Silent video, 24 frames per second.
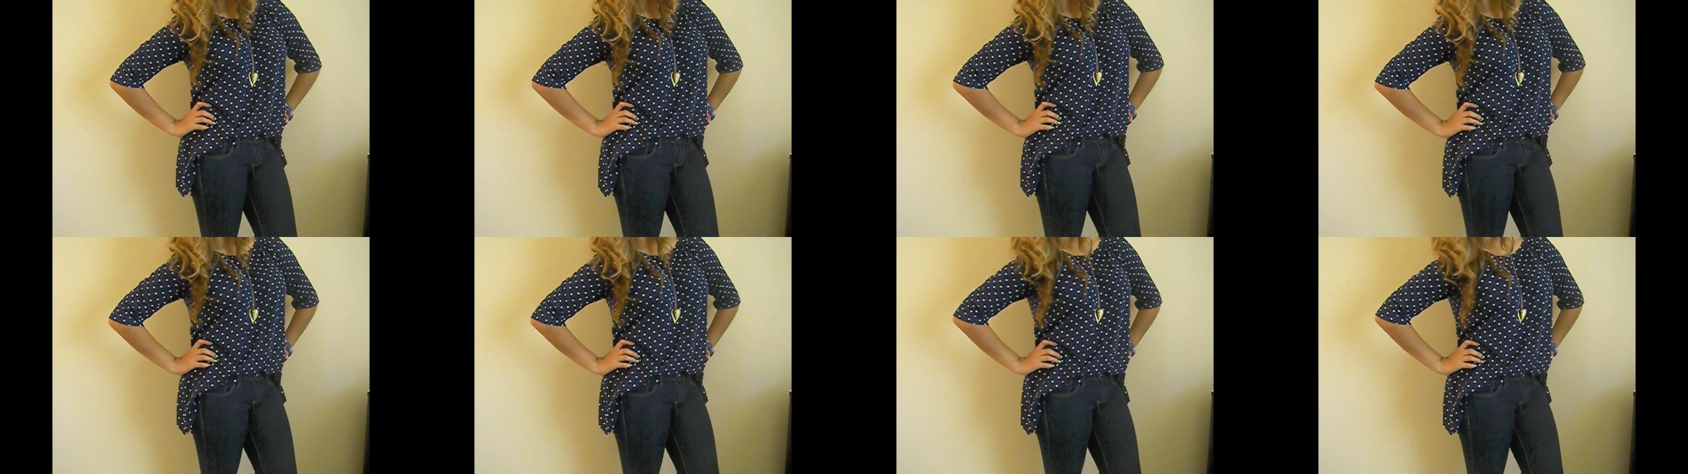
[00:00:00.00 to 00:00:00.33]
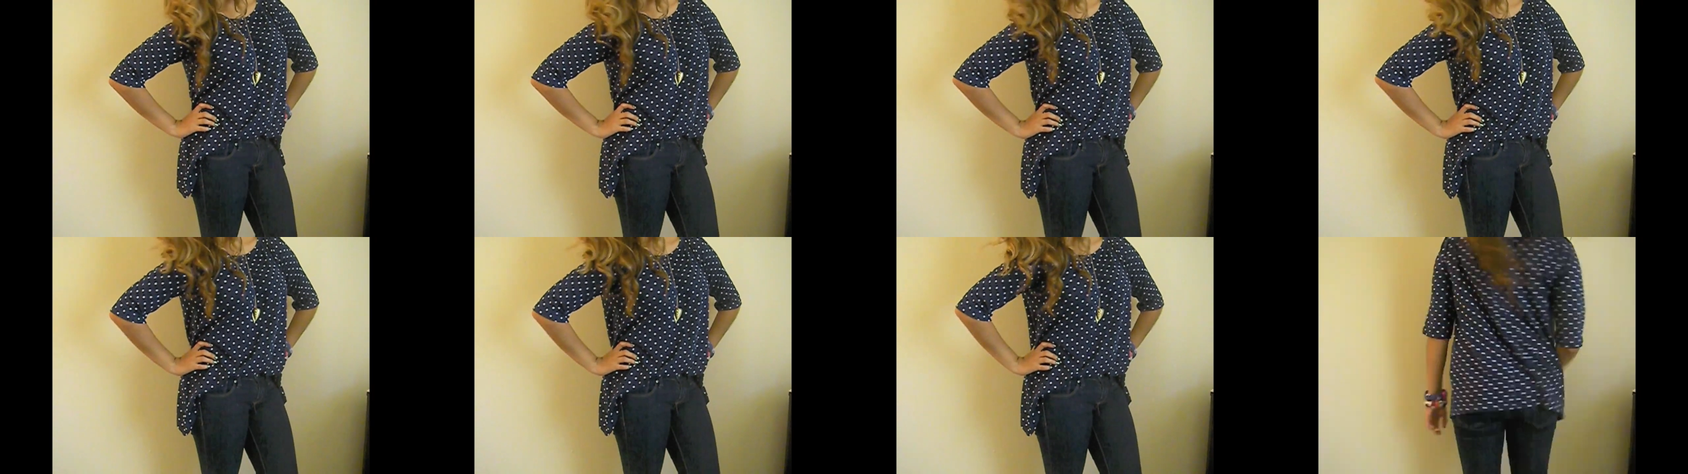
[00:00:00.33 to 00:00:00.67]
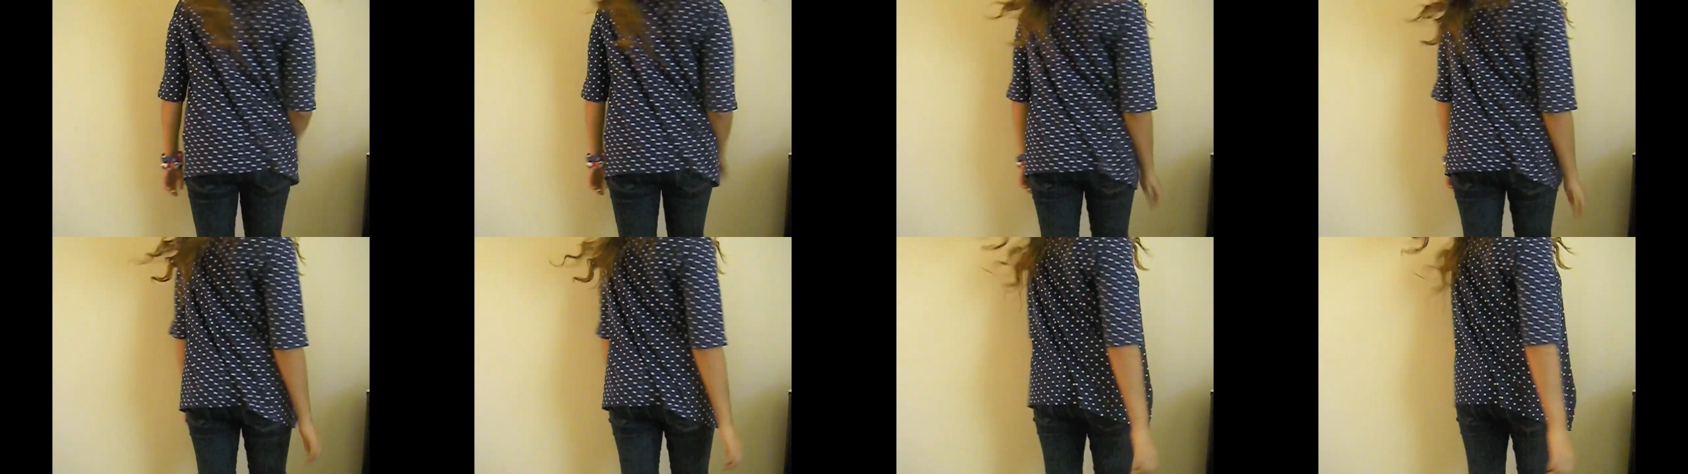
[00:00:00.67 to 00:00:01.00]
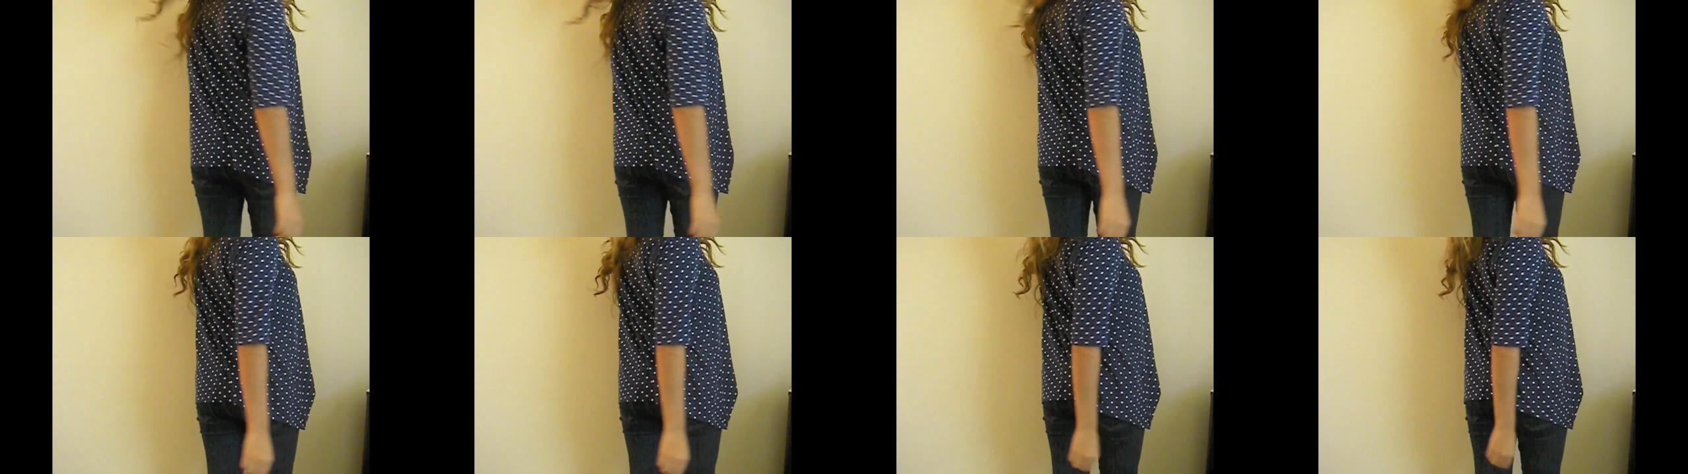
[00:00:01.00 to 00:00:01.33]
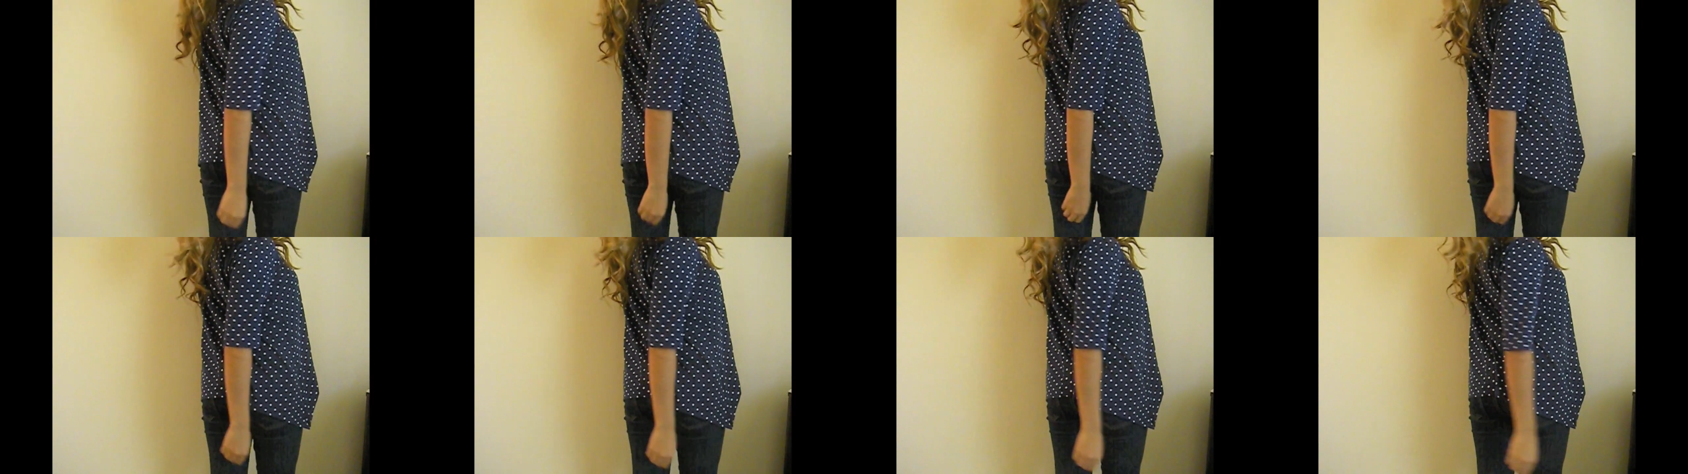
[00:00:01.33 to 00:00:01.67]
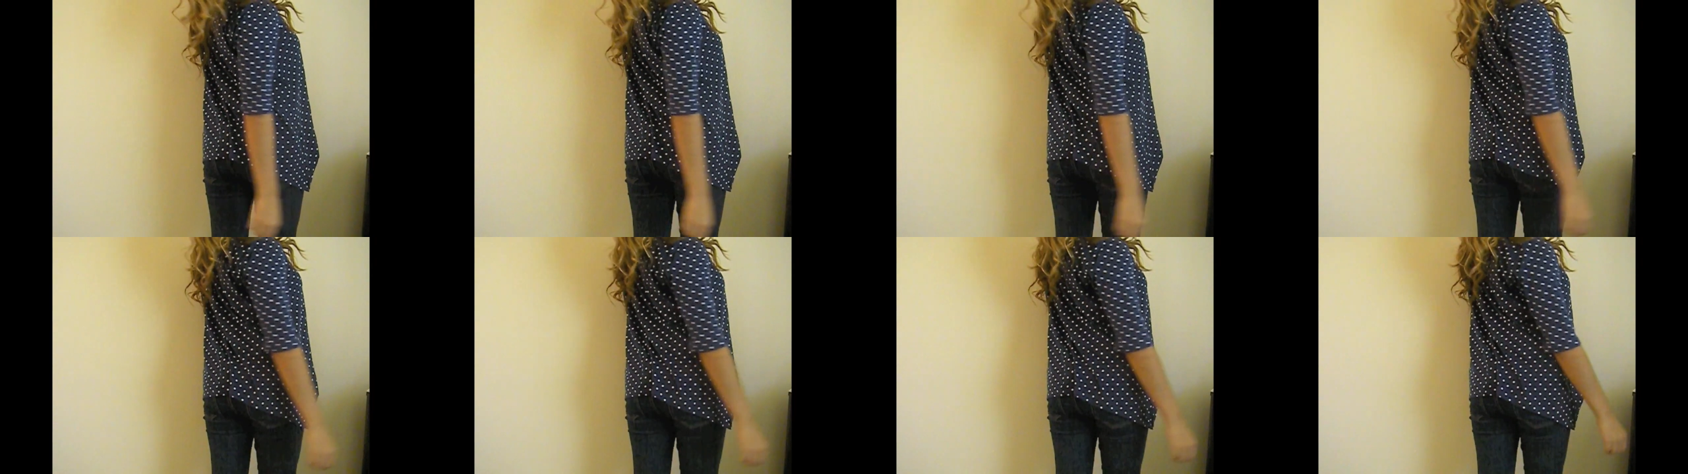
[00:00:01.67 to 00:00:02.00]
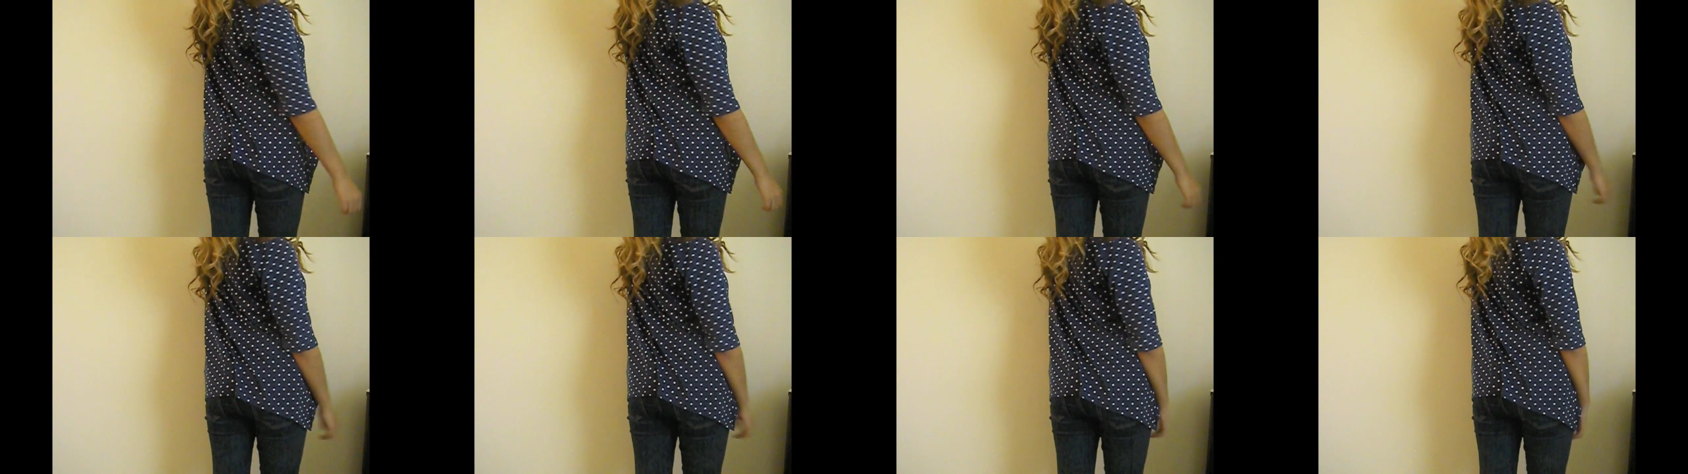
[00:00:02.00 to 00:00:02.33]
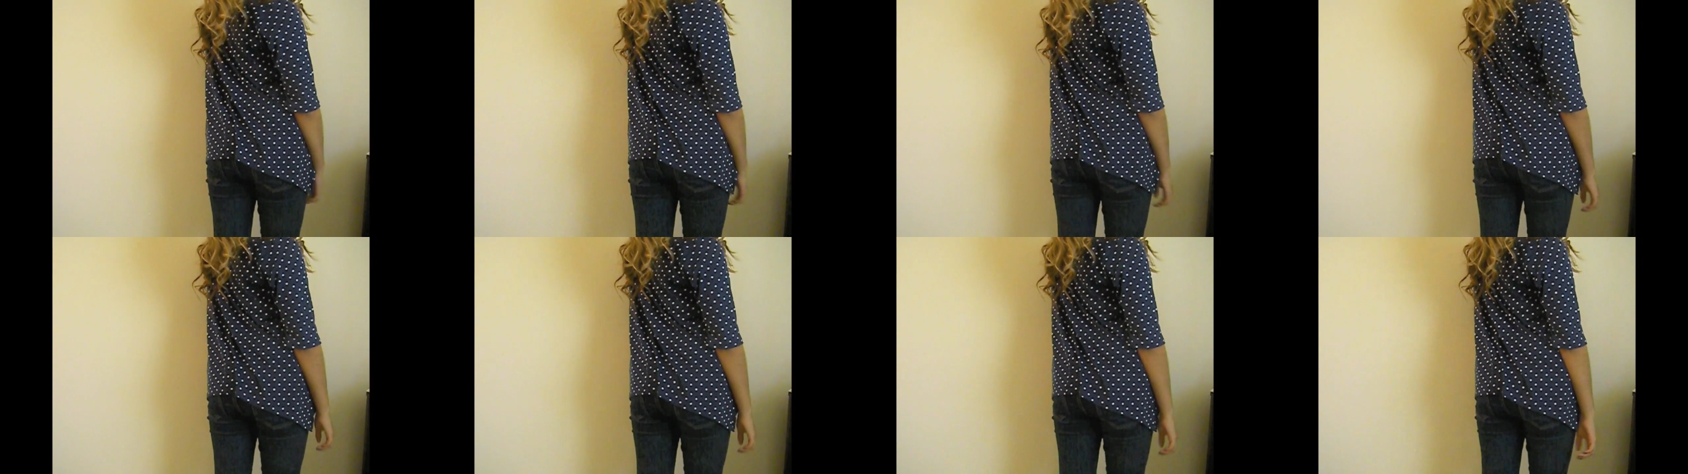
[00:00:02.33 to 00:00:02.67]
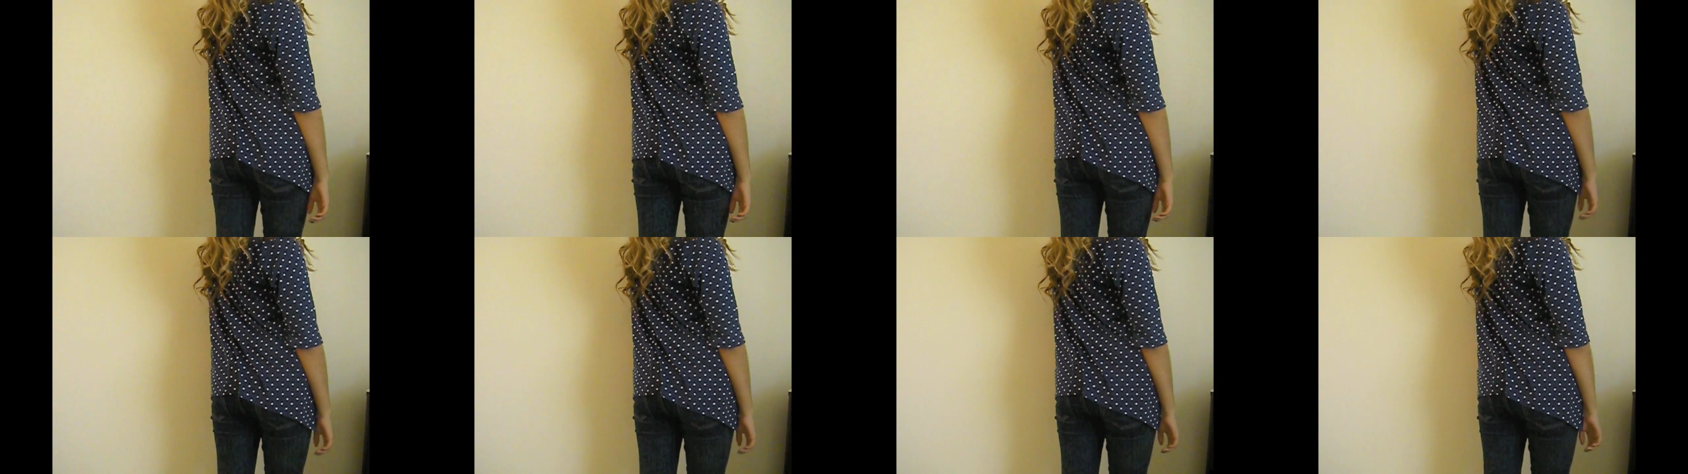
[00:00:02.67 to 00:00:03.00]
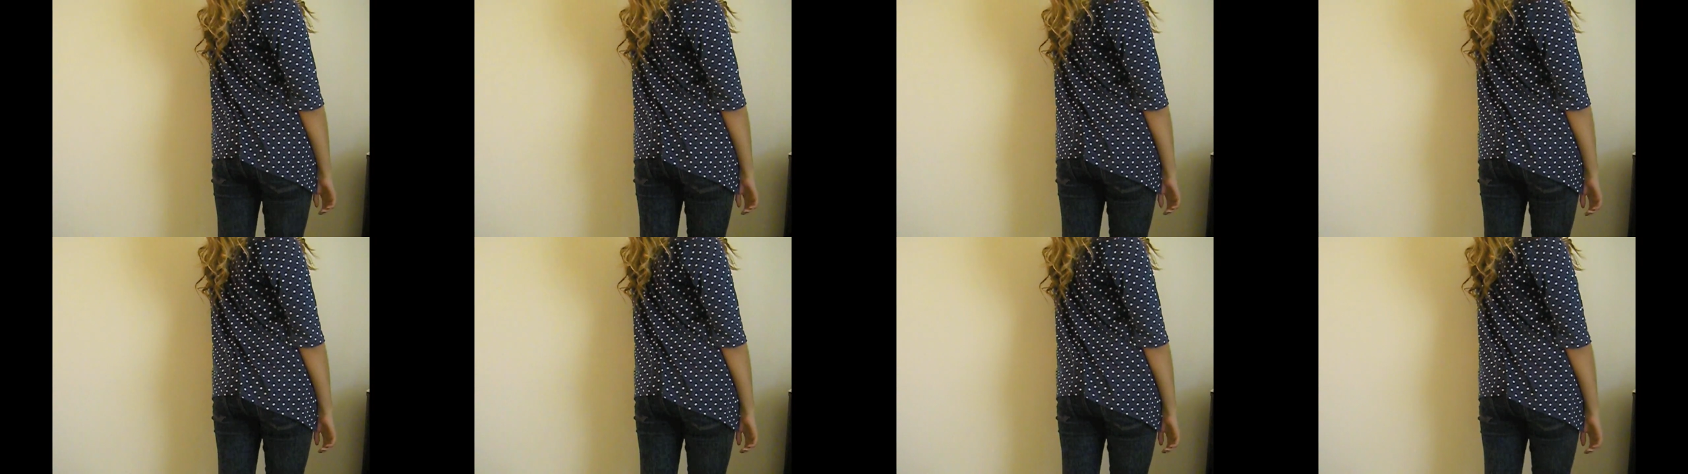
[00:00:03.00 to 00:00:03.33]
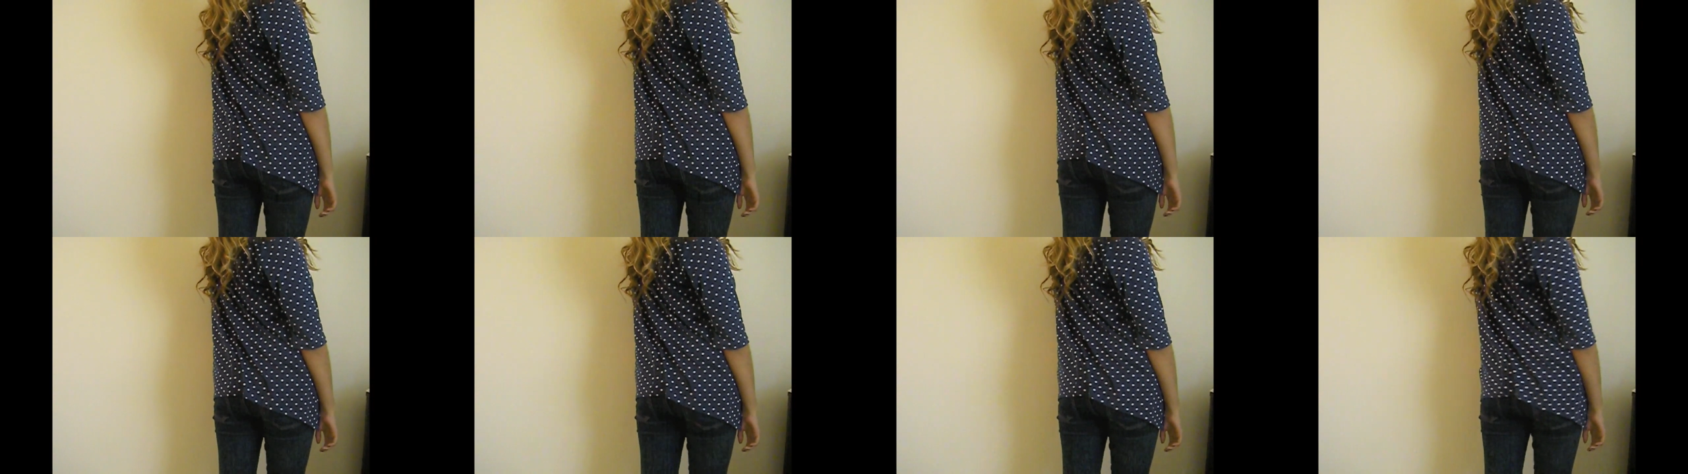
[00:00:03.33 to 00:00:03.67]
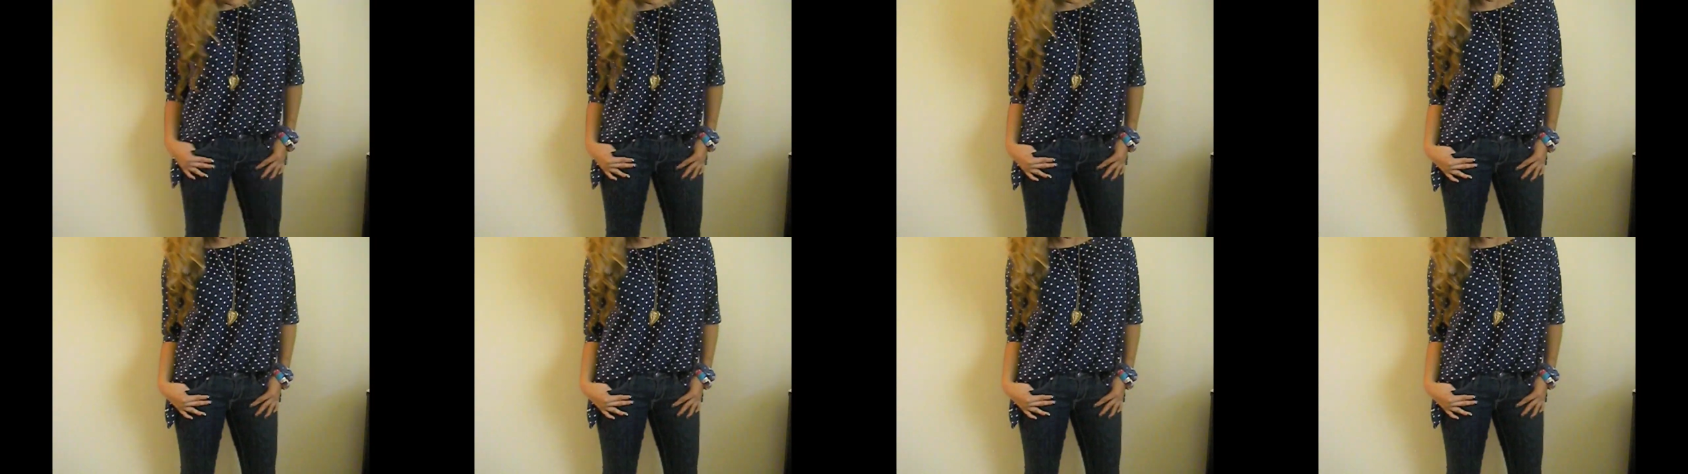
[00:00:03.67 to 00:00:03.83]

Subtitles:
No face is visible, so there are no lips to read.